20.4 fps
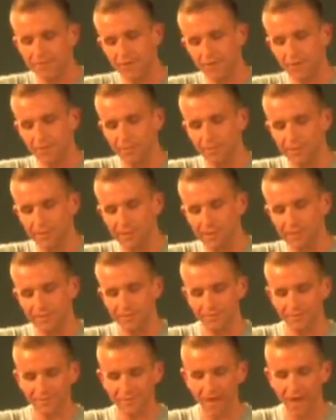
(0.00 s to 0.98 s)
no-brainer.
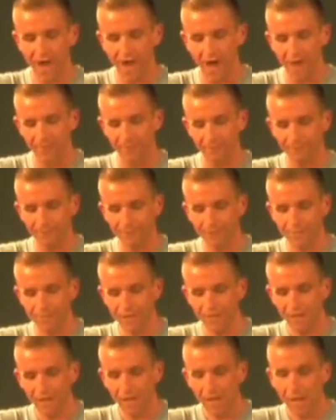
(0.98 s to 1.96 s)

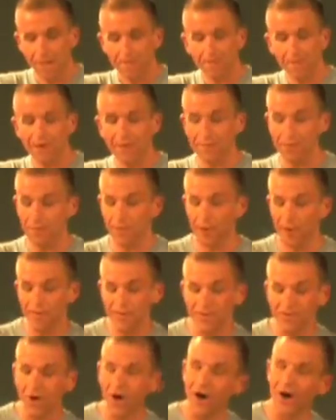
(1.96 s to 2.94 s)
But I'm a
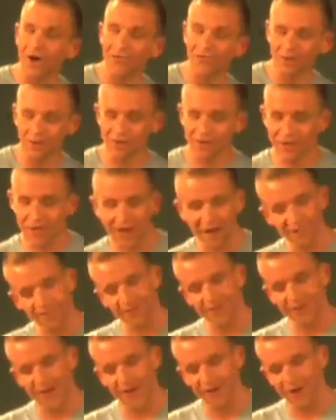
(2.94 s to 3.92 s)
published author,
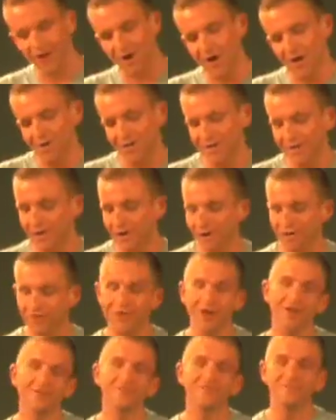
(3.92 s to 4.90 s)
recovering alcoholic, and
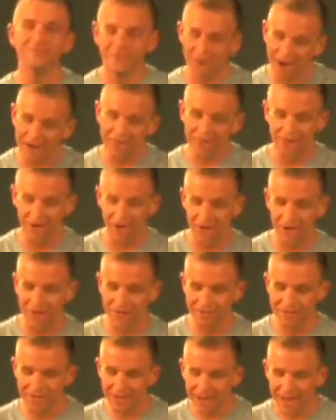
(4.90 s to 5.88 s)
all-around
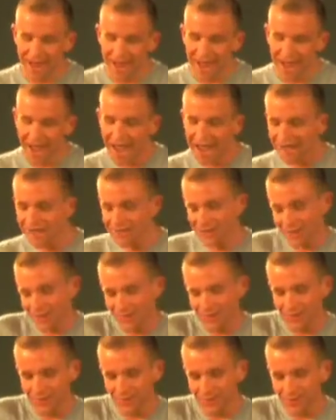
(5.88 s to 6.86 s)
fucktard. And
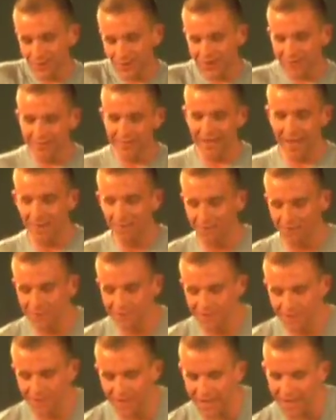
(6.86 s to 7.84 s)
you are the
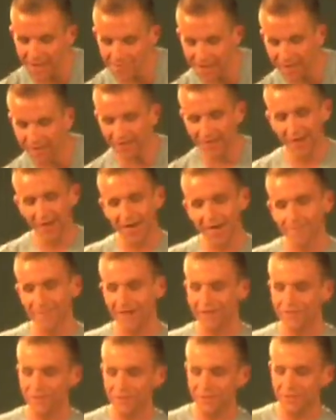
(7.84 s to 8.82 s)
Empress of Gay America,
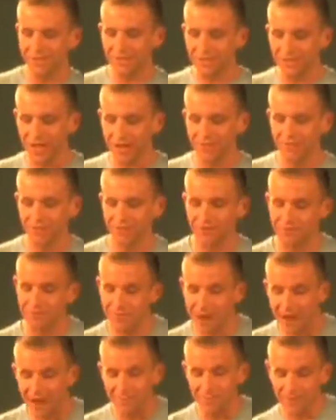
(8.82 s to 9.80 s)
about to read a chapter of
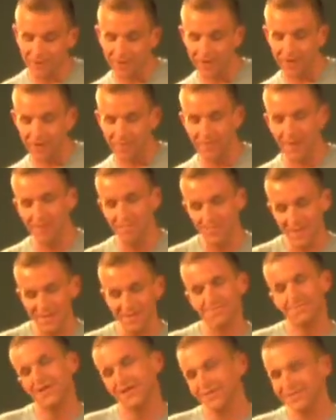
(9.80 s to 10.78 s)
my book about
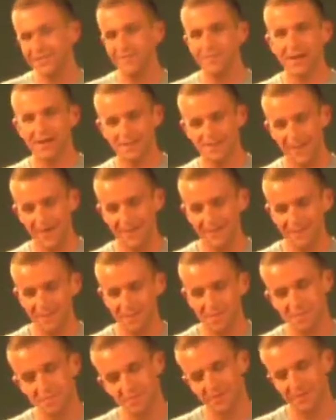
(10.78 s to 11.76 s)
me pissing my pants
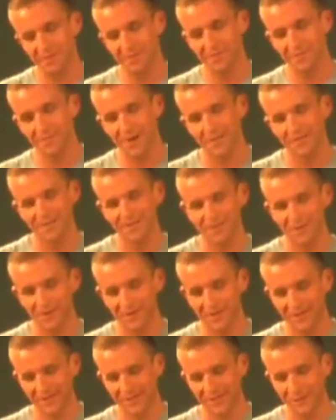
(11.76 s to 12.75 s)
in the middle of the West
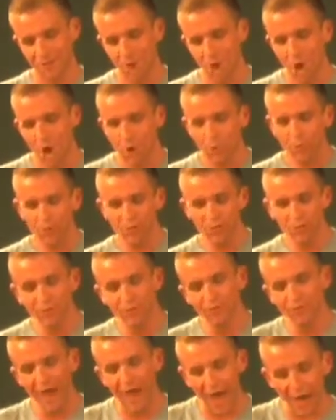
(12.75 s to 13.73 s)
Village. Would
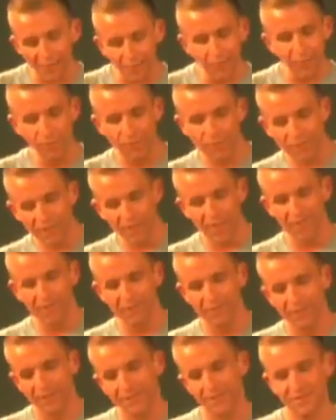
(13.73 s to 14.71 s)
you have ever
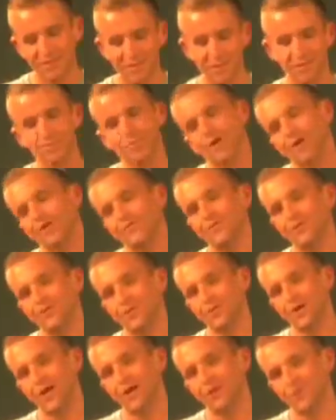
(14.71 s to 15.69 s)
believed that this is what our future